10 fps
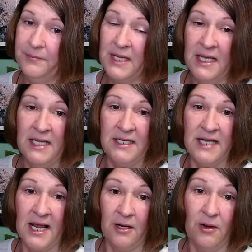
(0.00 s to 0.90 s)
Now,
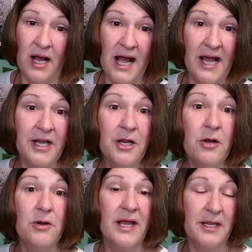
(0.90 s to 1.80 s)
I
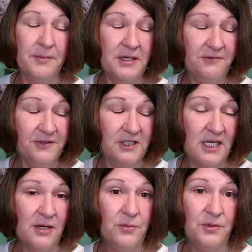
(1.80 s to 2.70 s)
am an affiliate with
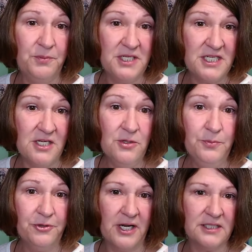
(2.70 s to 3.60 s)
BJU
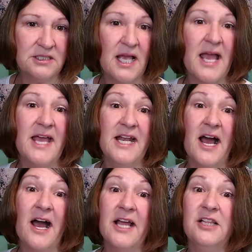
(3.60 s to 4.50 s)
Press, and I
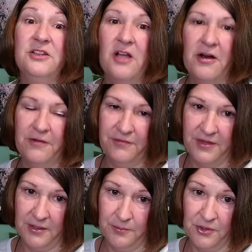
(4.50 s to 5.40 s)
love their
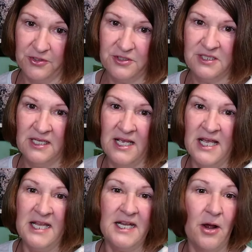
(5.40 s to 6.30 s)
books. Now,
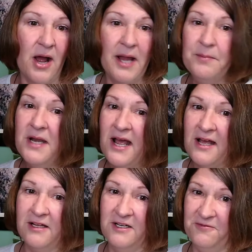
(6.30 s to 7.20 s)
I'm not an
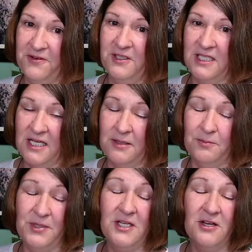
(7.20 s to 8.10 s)
affiliate
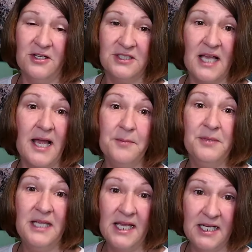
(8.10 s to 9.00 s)
because I'm
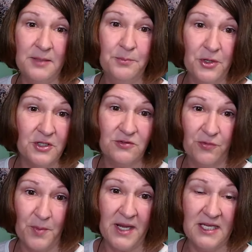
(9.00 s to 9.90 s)
getting books for my
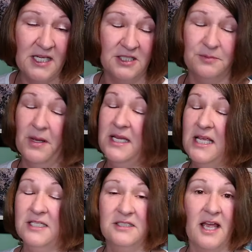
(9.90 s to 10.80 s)
kids. My kids
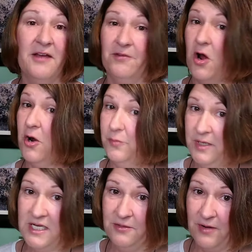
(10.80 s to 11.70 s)
have already
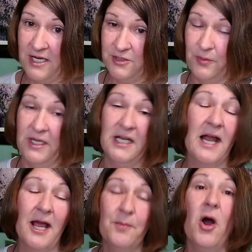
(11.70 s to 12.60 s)
graduated. I
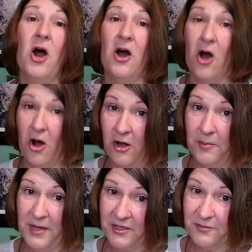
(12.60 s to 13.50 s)
bought all my
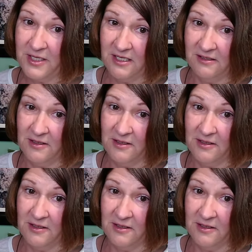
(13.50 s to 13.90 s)
curriculum.